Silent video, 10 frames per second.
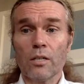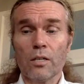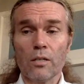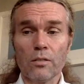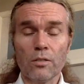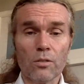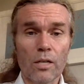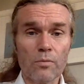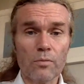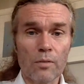
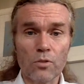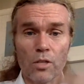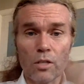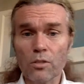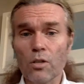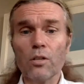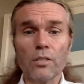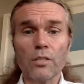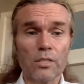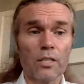I've done all
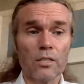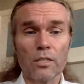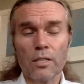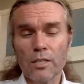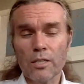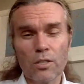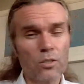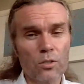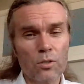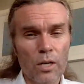these things, and actually
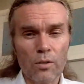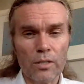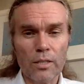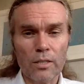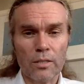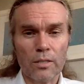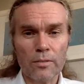don't know how I did it.